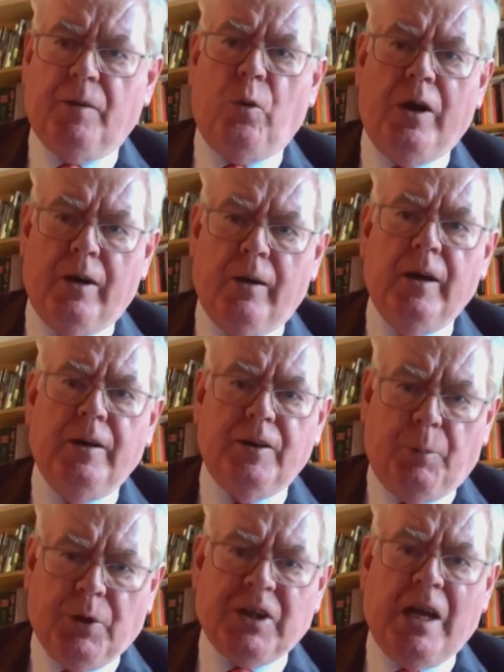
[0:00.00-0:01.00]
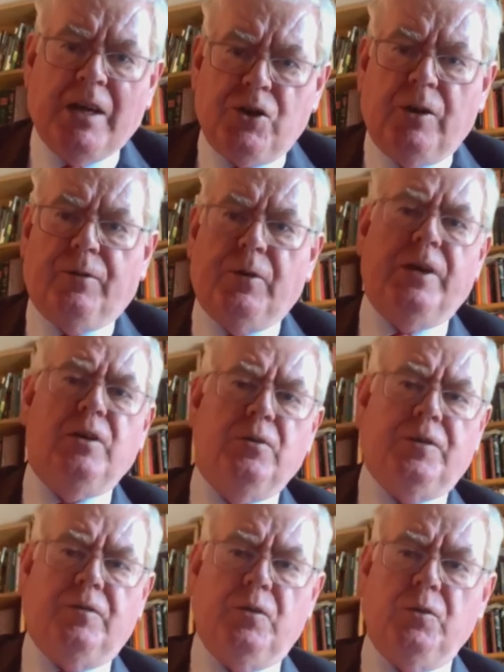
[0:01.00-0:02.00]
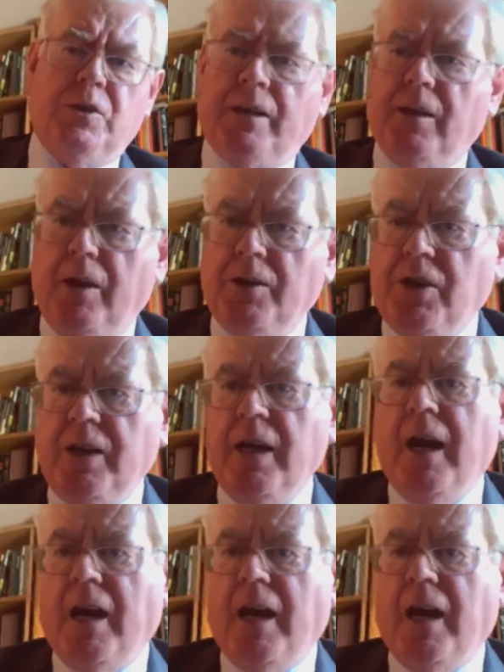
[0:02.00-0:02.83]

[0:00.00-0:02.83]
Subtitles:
and where the potential for the use of new technology